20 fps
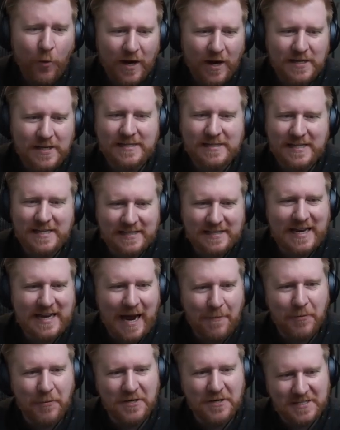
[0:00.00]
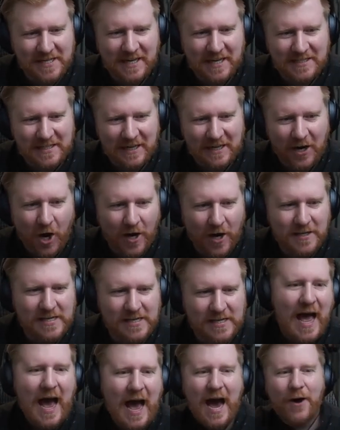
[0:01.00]
this guy protecting?
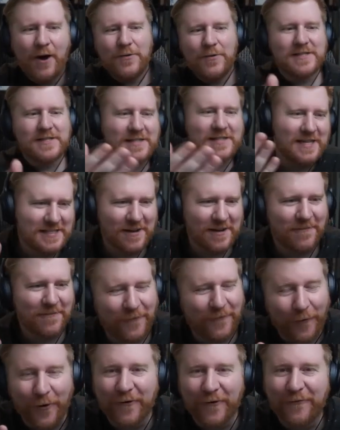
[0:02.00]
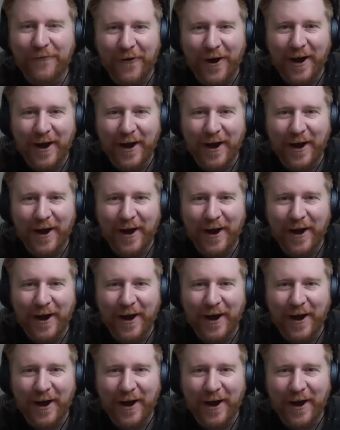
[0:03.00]
How is this a 4/5?